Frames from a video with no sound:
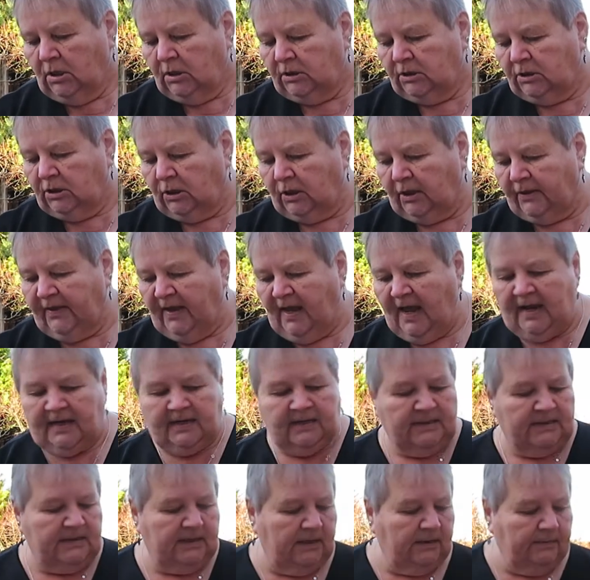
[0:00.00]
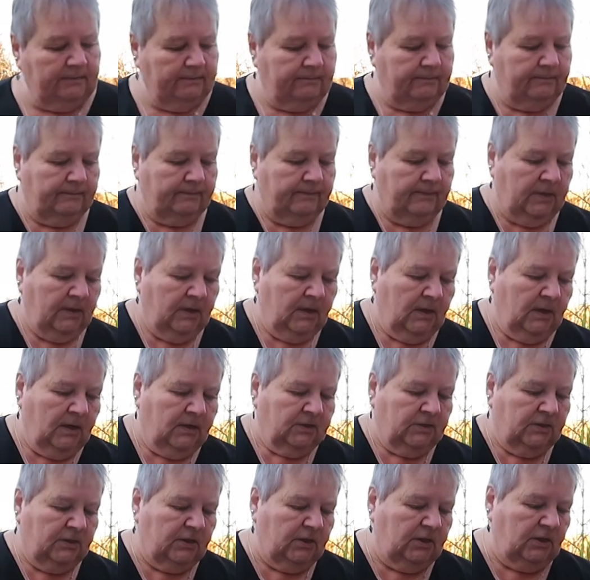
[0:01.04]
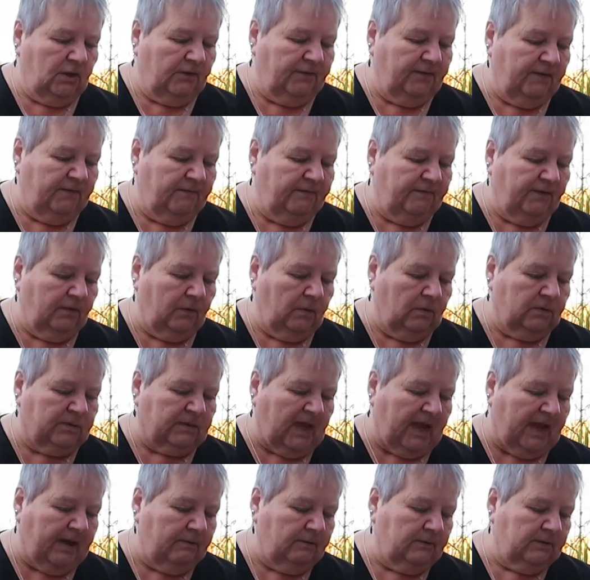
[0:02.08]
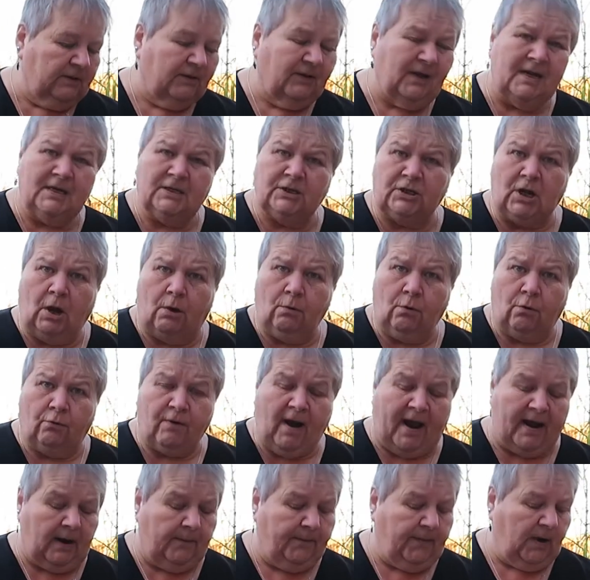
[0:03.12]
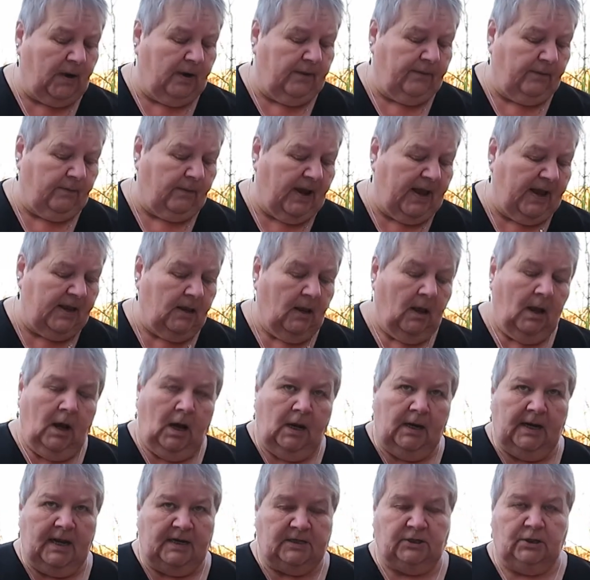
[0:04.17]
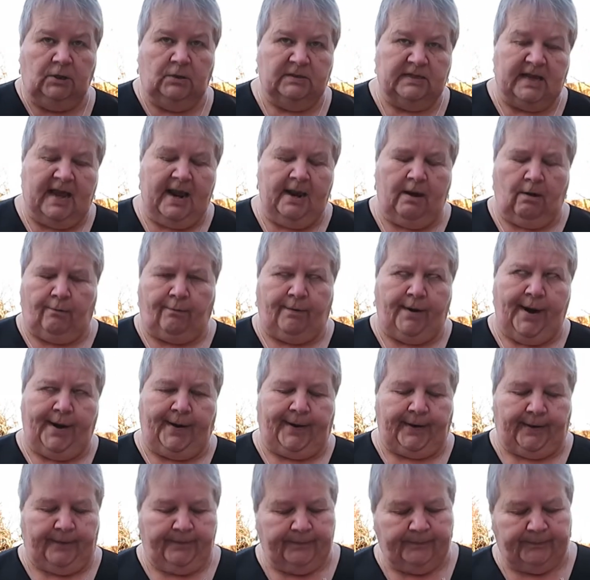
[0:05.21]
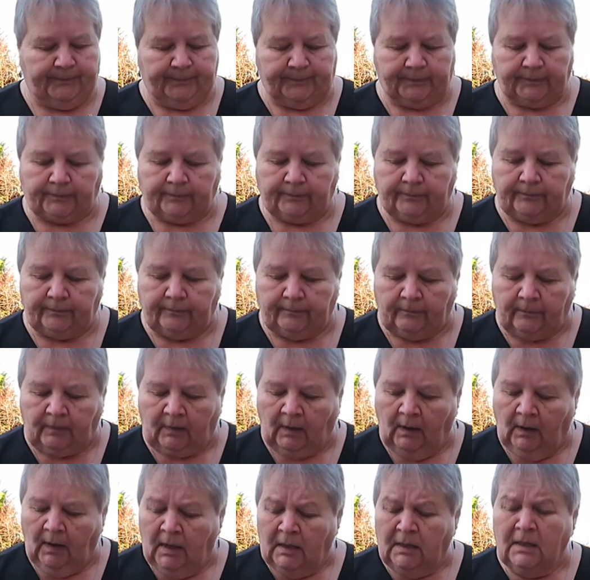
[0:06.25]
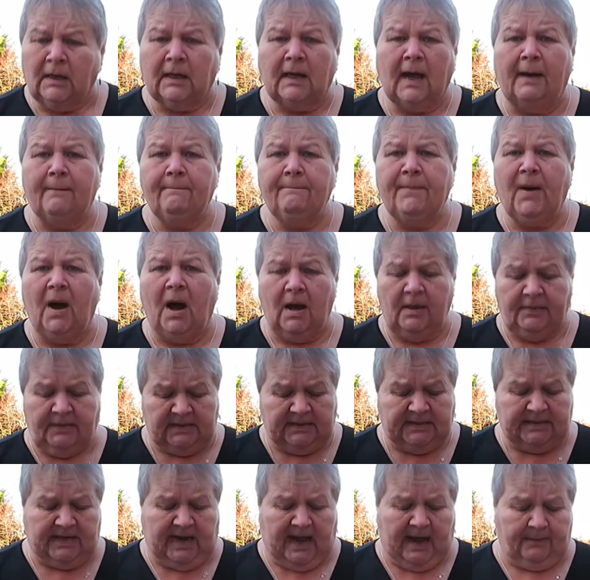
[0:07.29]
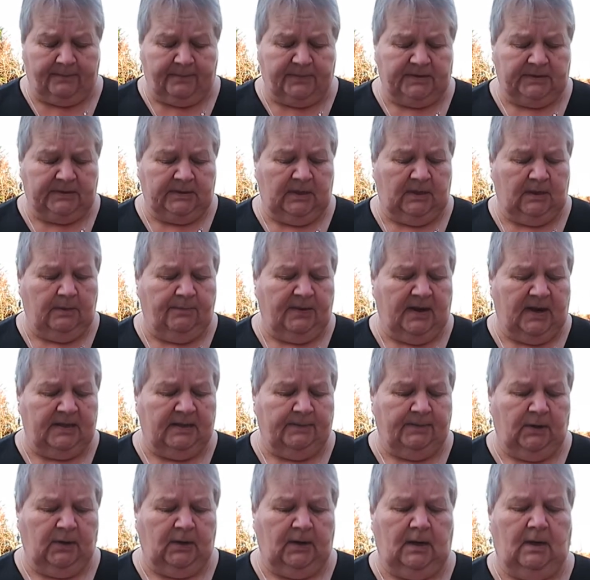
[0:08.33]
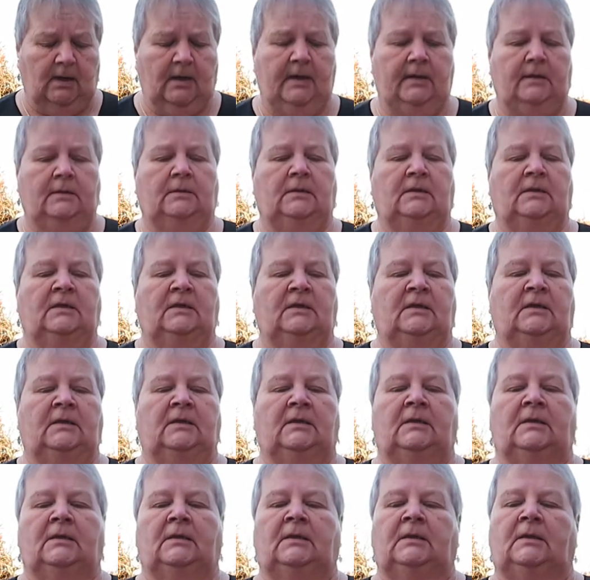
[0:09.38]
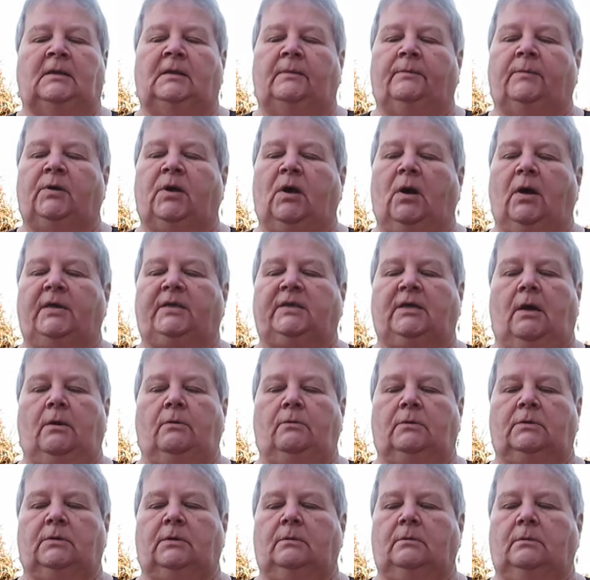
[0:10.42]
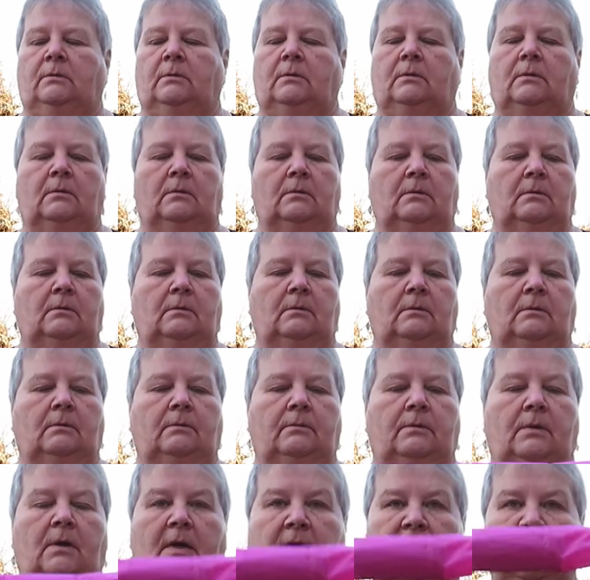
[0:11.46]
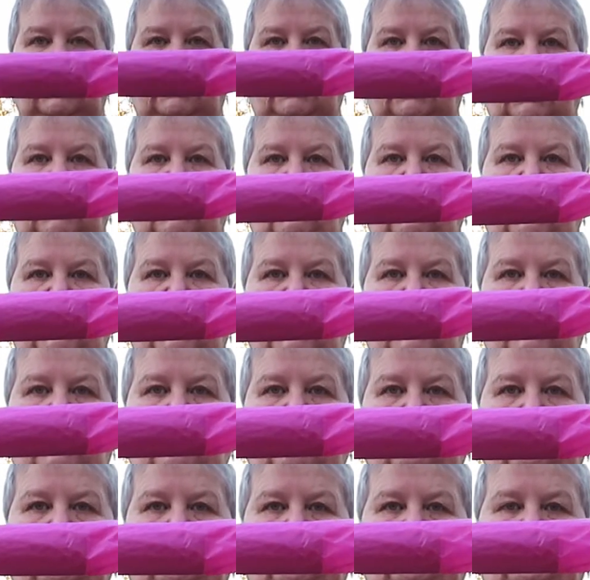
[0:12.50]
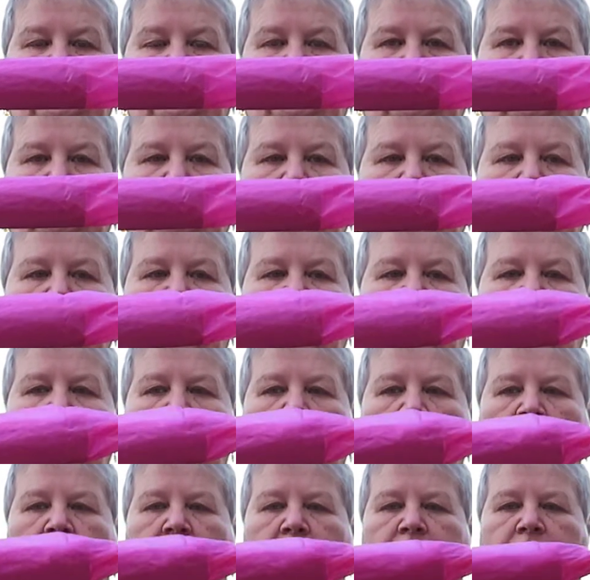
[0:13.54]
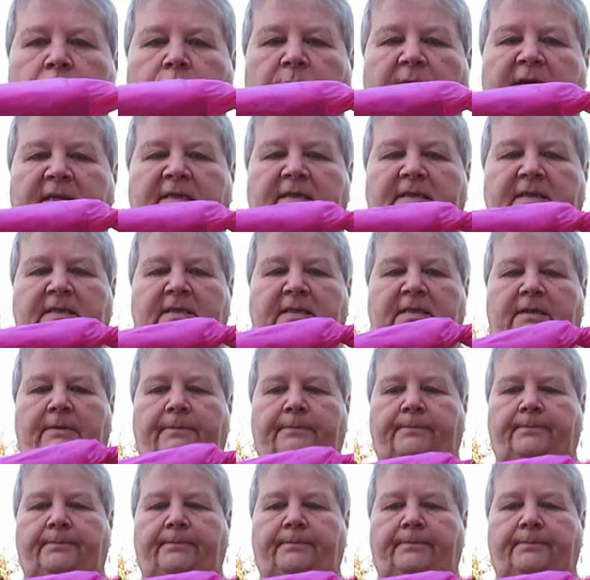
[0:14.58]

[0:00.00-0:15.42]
tuck the ends in so that nothing falls out. These don't crack, by the way, unless you say crack. You can buy the snaps, you can buy them online, but I don't. Right, and here we go. Twist,